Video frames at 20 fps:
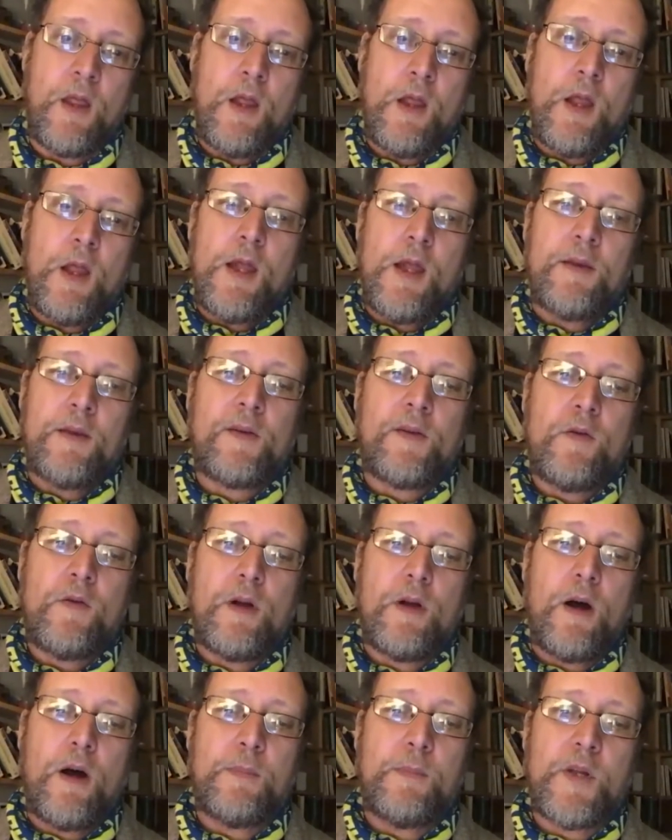So
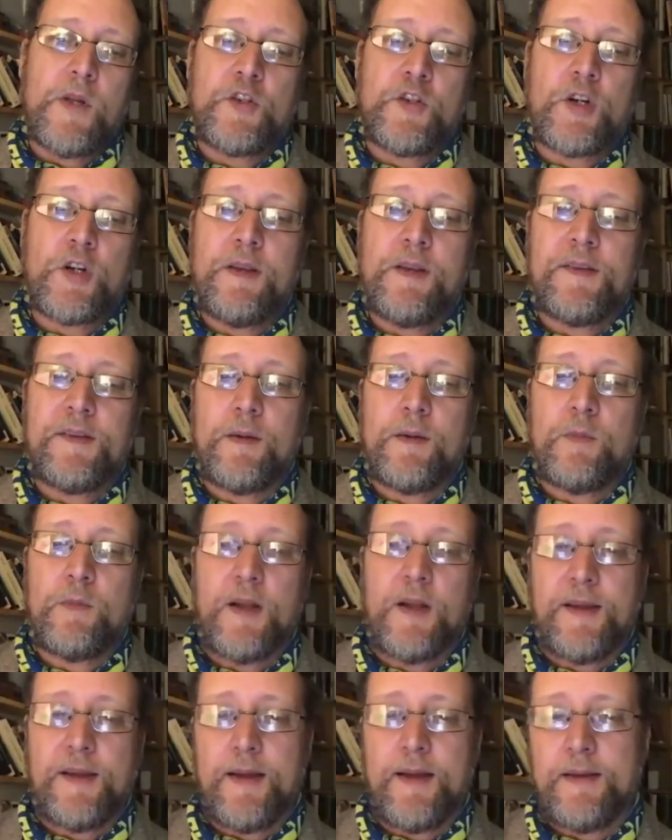I'm going to try and
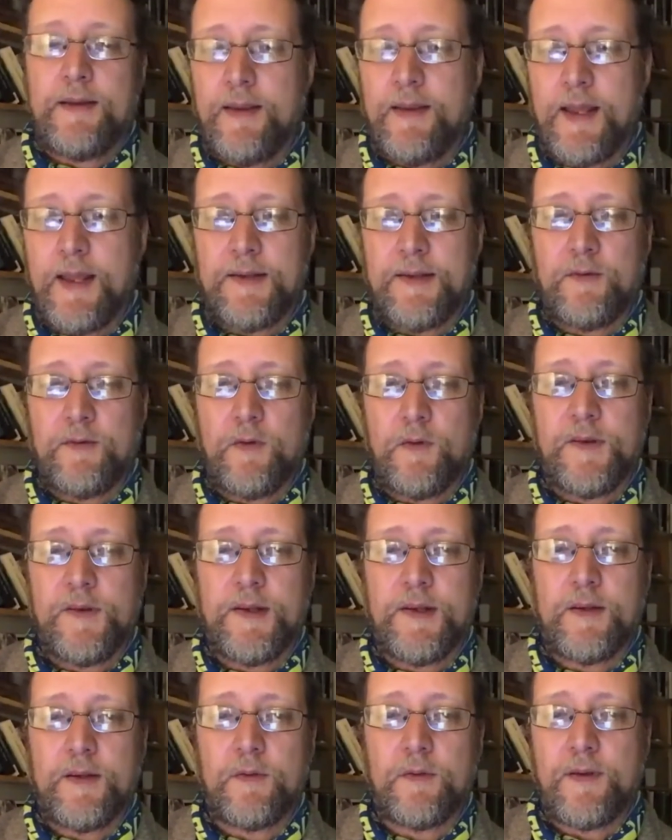summarize that in the next sort of
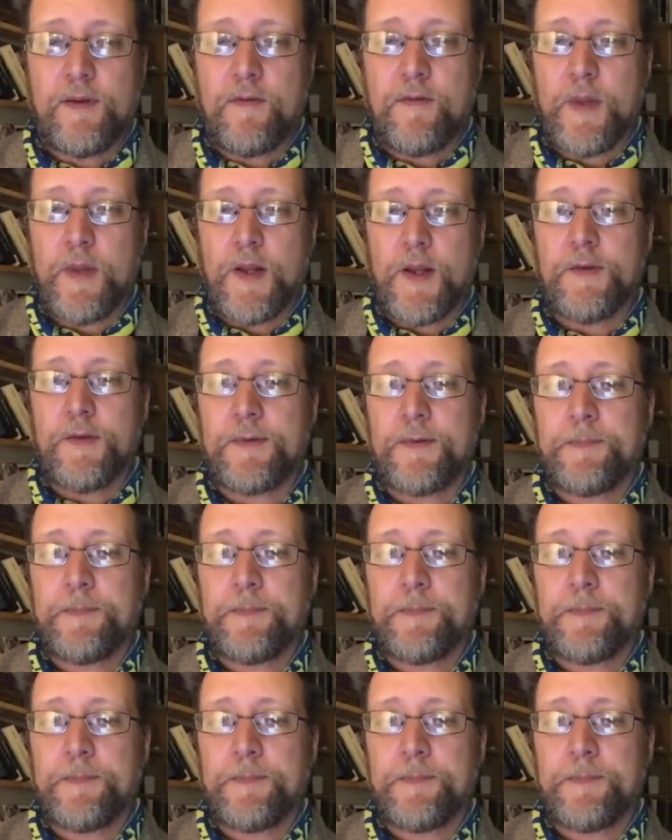6 or 7 minutes.